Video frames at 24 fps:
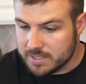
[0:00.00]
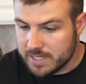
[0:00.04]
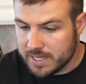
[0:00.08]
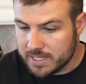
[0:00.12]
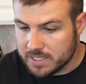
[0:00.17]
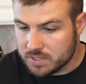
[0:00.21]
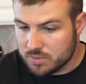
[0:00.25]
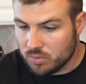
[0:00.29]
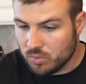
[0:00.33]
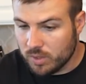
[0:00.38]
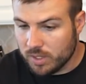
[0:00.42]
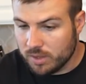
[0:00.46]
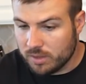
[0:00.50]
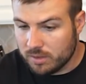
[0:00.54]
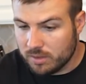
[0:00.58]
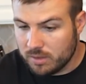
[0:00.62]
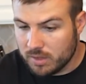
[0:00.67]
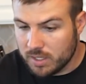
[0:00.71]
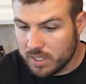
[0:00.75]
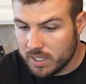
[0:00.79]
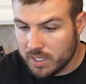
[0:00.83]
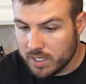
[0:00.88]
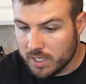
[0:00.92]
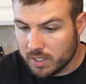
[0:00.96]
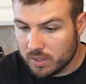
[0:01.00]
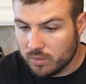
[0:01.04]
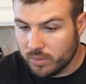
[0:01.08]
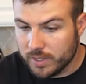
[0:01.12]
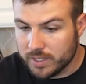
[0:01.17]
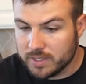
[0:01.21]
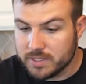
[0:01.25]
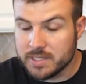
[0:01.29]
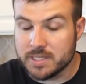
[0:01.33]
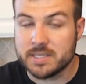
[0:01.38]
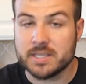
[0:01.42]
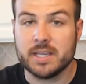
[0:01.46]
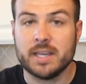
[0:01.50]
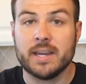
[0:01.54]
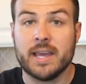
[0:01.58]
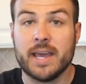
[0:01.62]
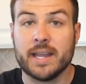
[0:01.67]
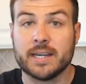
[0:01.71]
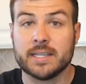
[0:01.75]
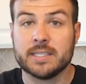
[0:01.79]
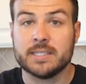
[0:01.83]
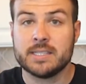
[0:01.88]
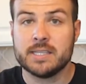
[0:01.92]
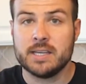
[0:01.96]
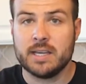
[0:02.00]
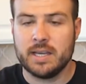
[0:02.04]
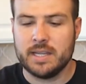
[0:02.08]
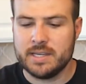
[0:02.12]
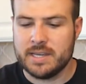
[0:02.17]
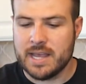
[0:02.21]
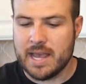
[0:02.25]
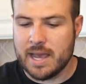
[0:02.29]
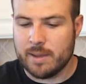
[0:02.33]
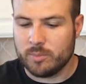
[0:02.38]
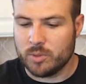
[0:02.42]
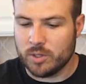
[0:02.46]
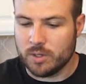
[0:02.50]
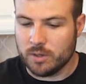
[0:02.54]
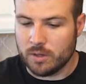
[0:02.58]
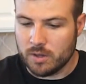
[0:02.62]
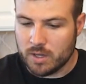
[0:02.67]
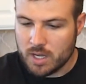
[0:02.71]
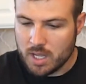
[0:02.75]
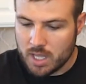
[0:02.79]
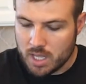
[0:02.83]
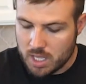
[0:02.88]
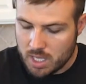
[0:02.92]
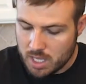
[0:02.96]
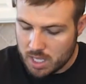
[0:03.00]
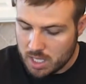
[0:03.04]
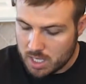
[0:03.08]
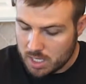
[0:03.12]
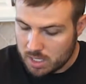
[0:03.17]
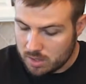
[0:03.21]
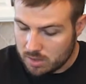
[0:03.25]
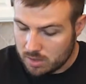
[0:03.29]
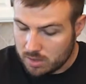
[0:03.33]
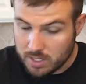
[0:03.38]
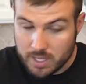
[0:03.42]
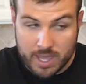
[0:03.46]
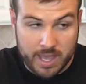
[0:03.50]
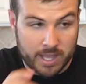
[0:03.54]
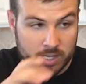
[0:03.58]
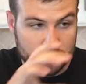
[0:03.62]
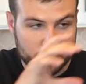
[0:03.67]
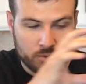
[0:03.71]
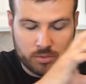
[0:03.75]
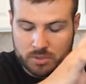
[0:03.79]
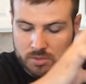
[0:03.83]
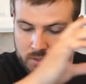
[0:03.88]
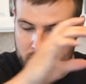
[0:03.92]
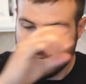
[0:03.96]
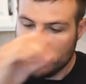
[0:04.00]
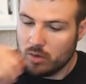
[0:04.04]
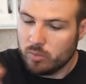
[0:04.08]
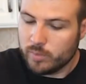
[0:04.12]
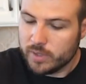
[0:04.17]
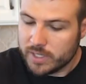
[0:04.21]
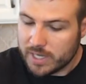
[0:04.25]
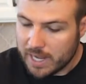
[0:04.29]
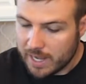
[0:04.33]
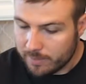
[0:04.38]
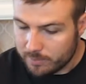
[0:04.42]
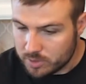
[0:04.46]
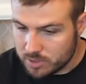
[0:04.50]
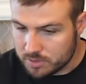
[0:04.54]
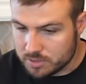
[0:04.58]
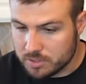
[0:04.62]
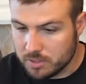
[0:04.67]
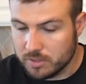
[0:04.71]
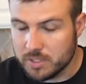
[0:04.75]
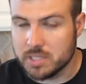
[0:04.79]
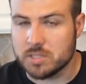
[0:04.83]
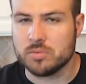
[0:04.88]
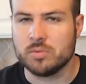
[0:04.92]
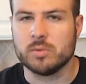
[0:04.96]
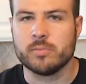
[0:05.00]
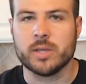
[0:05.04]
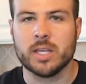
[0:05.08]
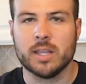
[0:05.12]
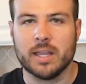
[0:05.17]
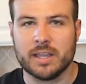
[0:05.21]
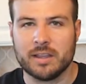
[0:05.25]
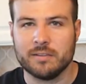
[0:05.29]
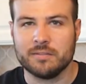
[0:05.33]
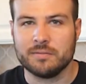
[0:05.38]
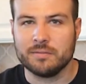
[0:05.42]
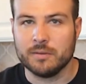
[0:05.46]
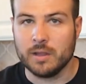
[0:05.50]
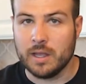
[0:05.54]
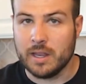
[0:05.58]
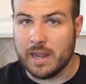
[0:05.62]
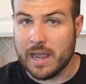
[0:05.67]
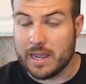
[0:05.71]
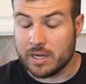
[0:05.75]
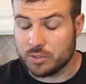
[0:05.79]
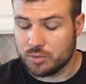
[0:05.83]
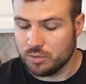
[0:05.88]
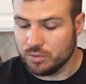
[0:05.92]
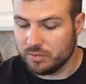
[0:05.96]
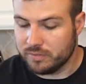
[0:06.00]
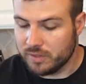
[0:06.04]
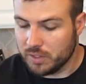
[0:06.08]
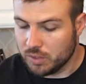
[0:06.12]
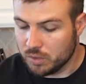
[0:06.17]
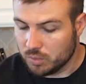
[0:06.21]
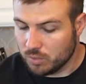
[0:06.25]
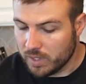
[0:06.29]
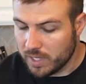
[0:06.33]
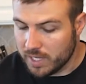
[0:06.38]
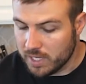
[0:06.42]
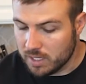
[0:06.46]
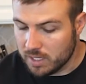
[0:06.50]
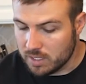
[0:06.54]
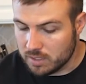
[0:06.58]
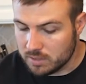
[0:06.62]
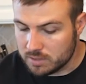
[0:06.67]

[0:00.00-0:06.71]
That's with the quick disconnect adapter and the actual scope adapter. So this would be like an actual field weight.